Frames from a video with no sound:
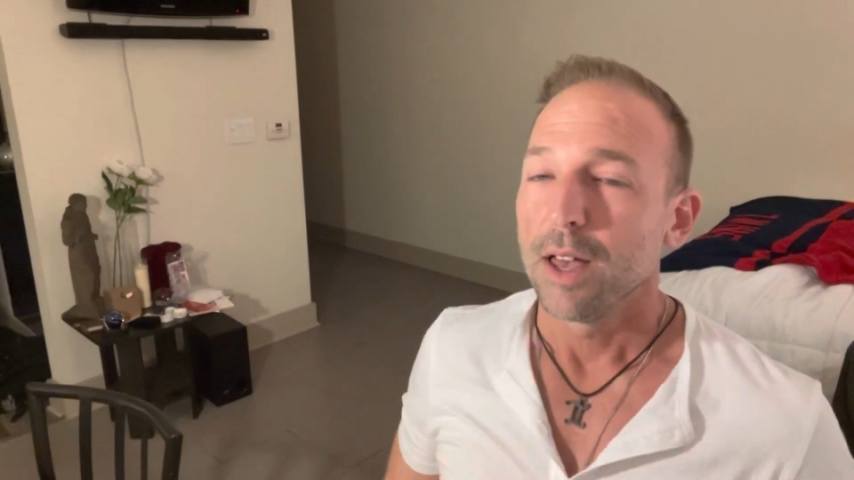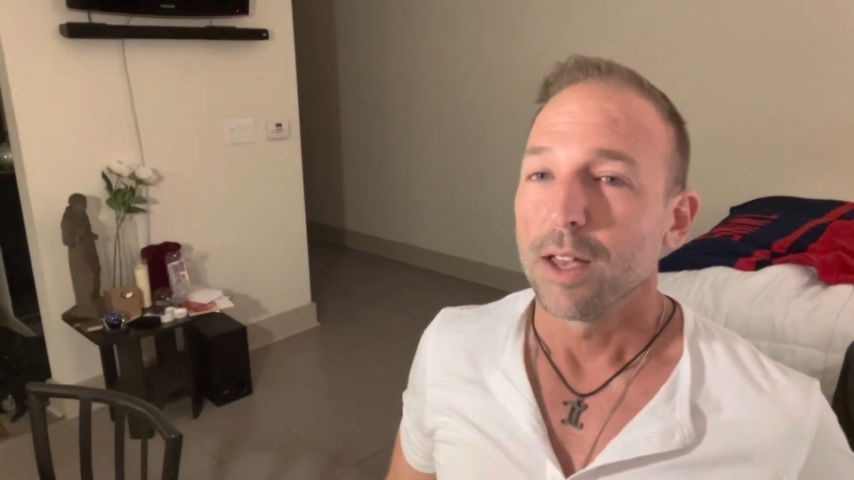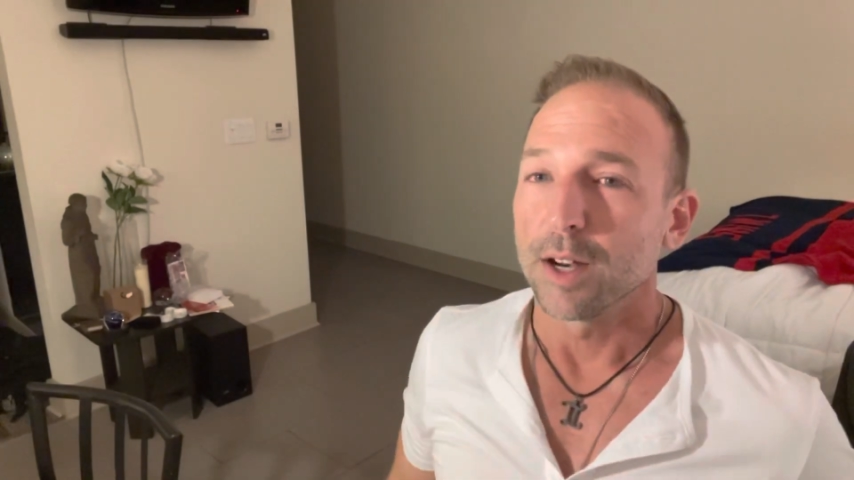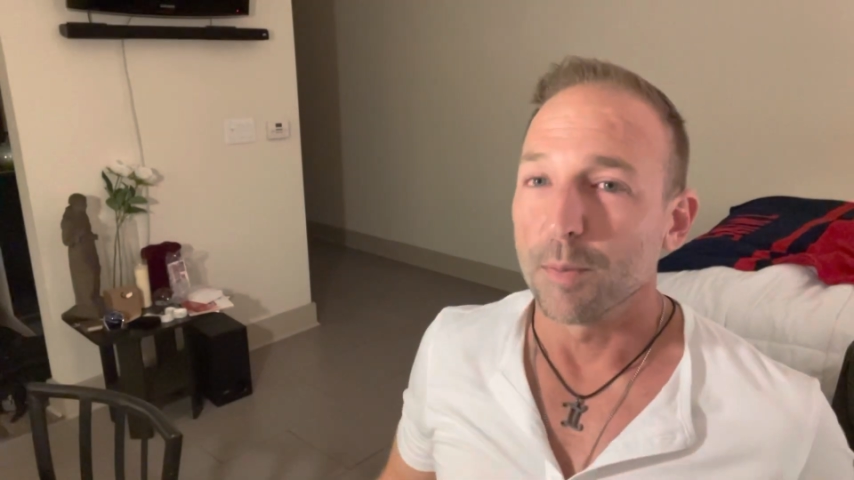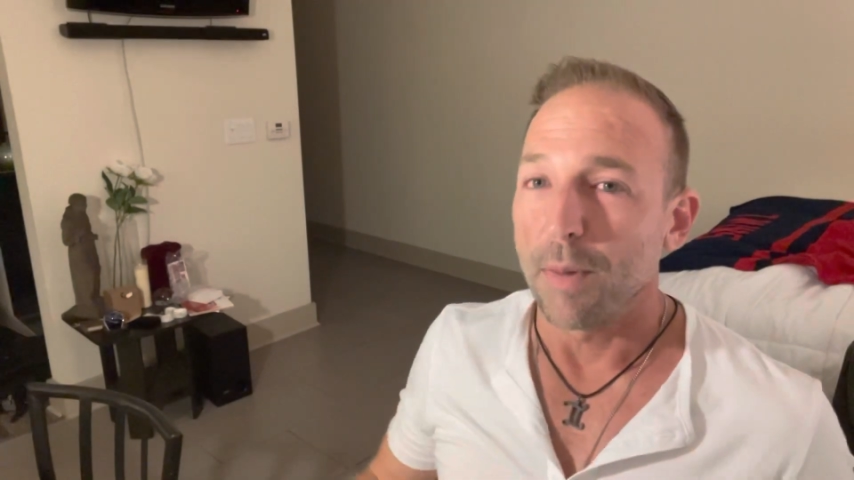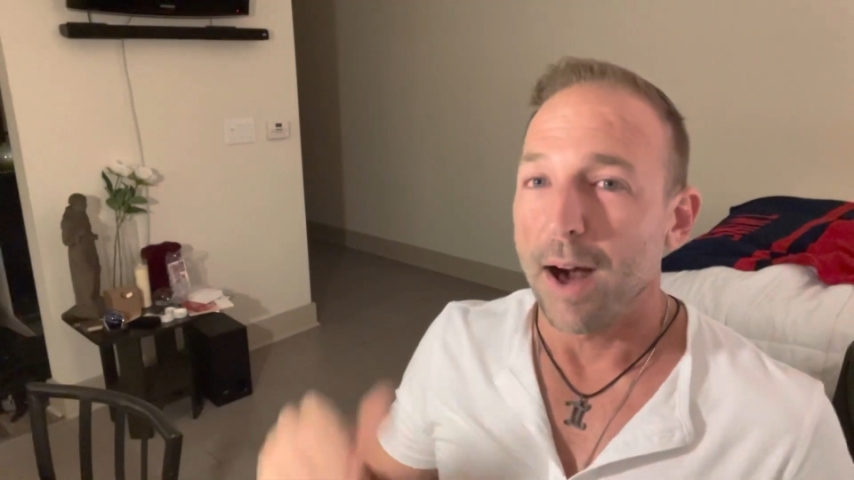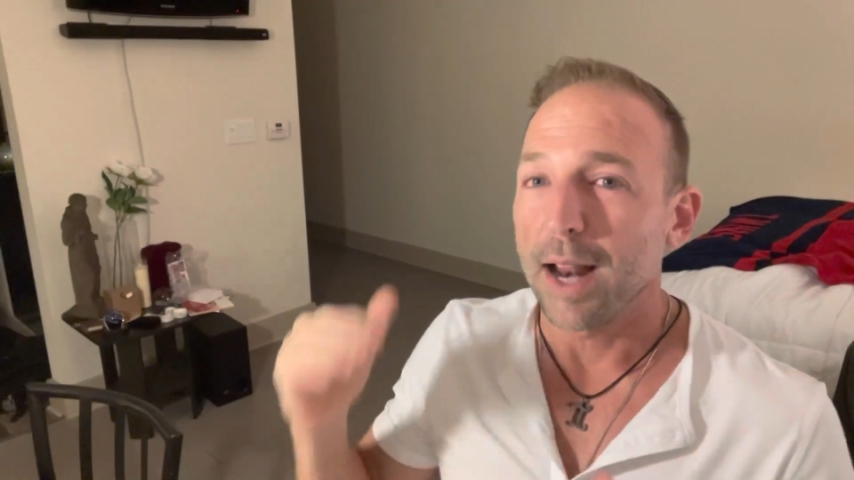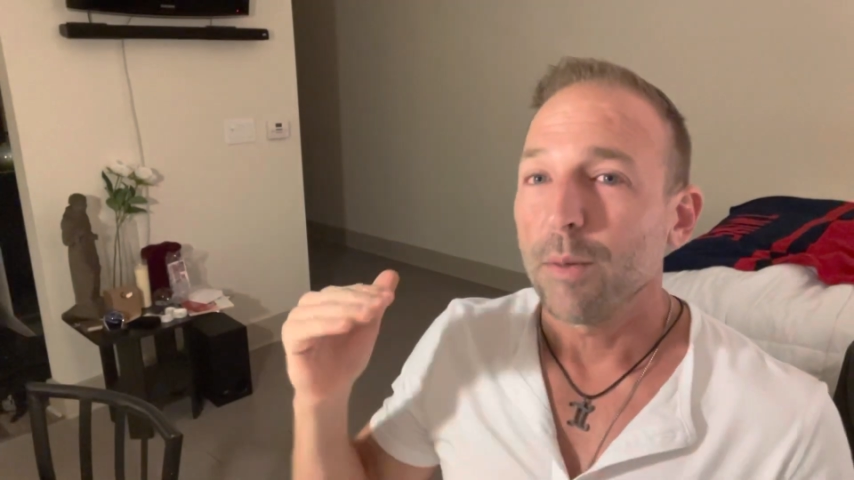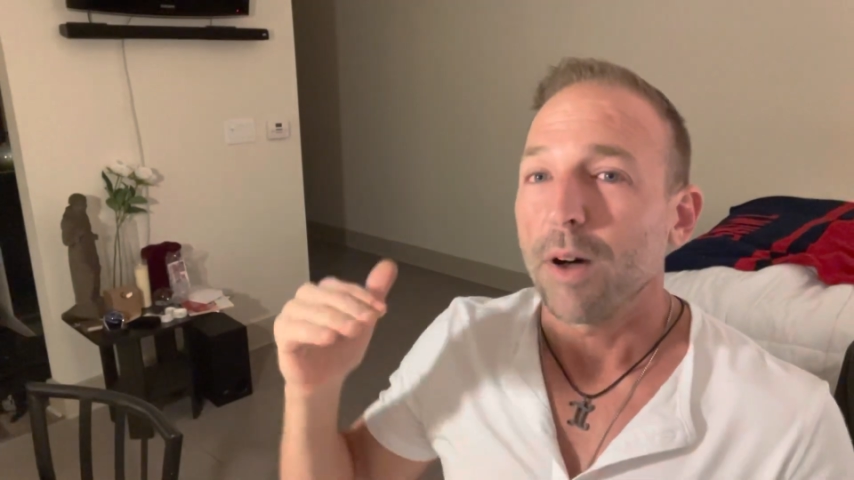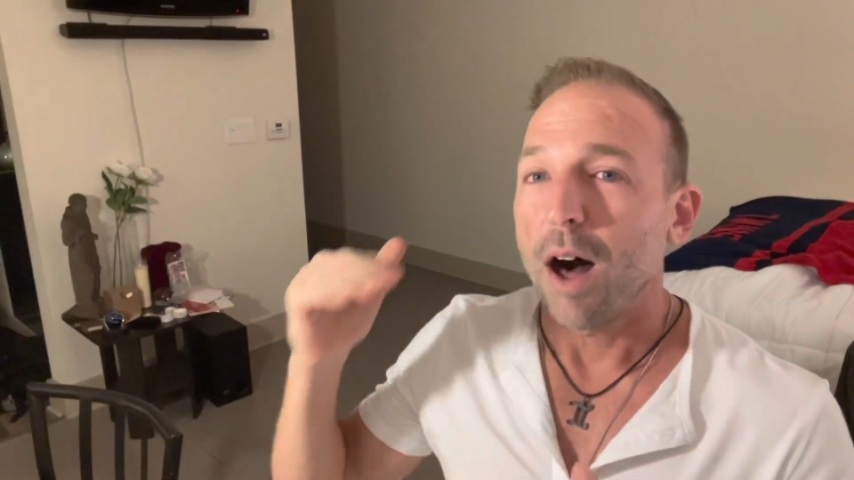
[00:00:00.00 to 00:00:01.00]
your body
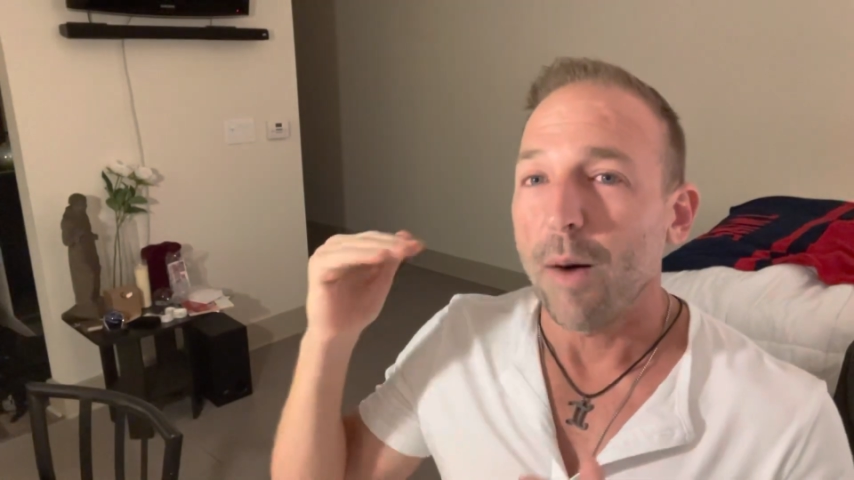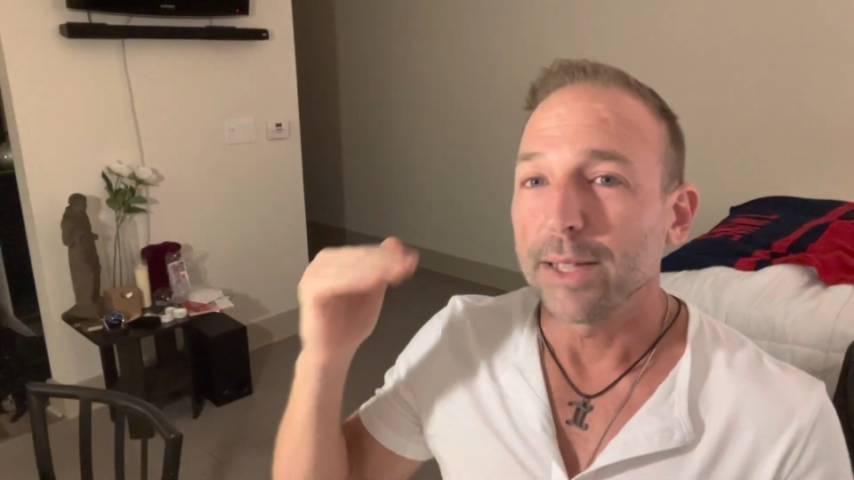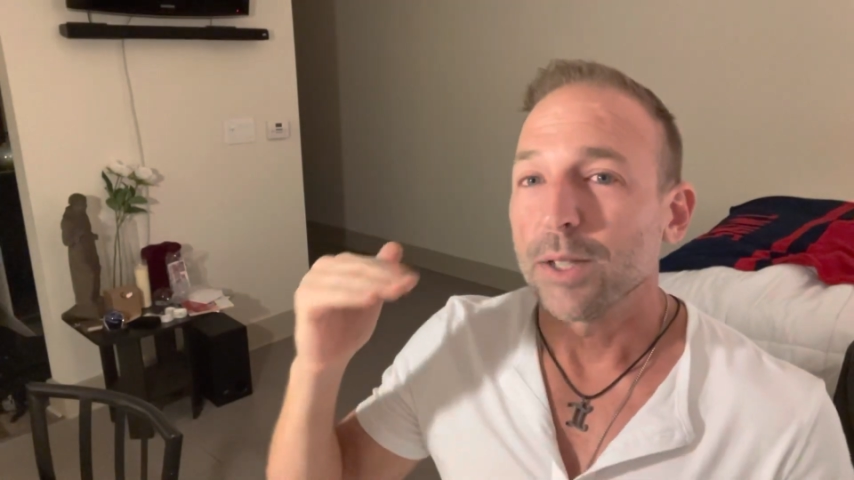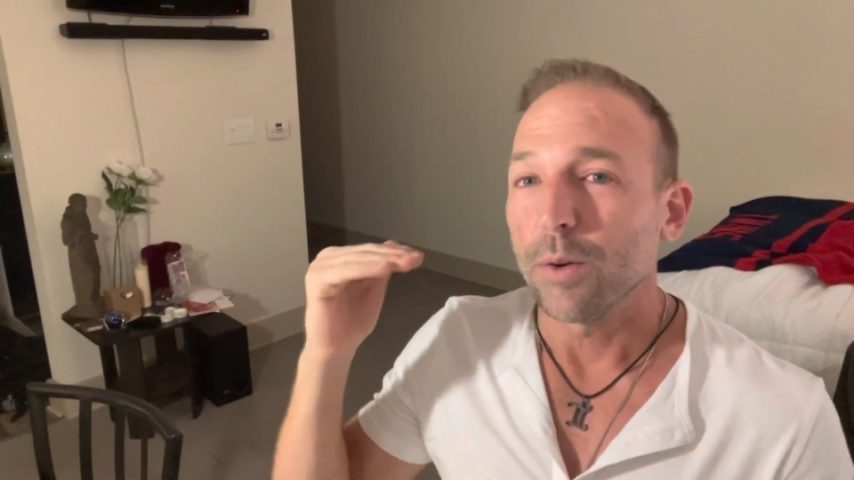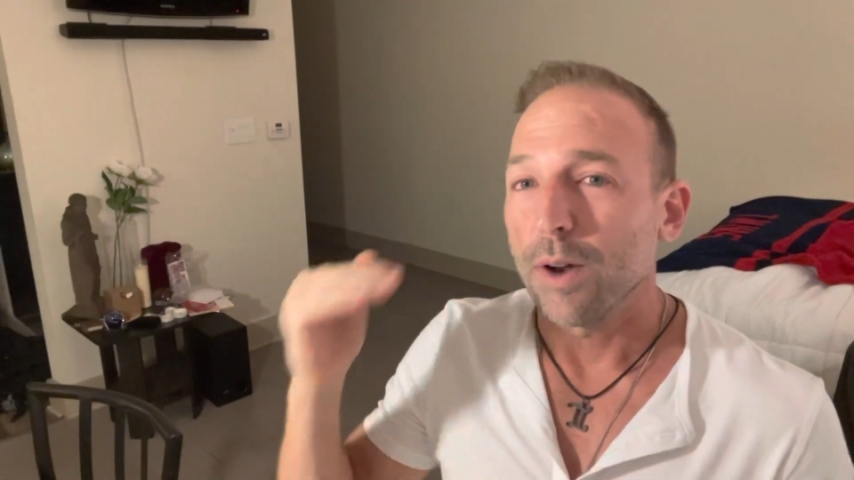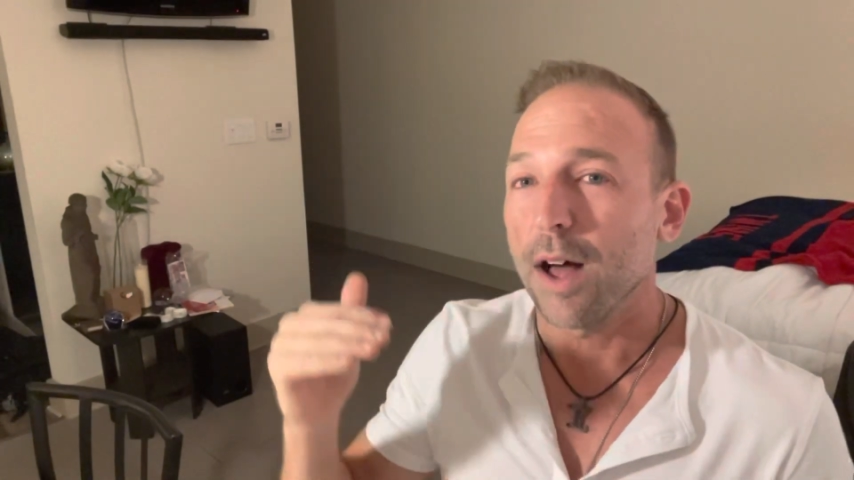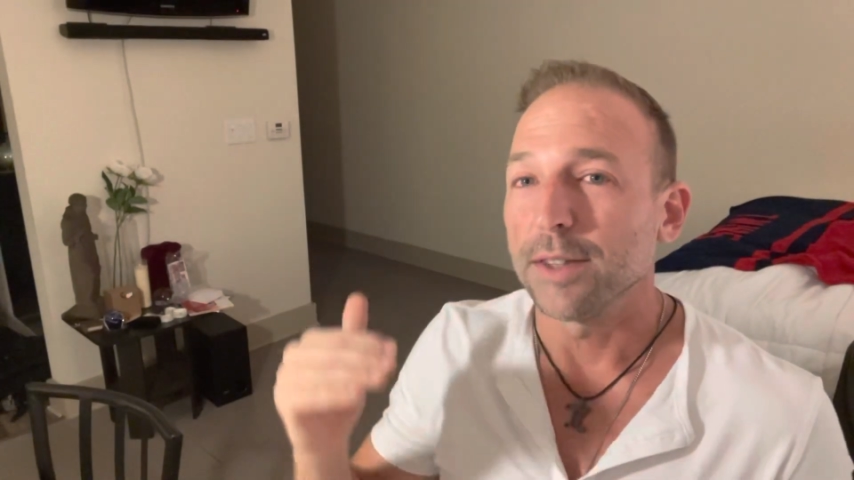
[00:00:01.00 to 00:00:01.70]
will always hold on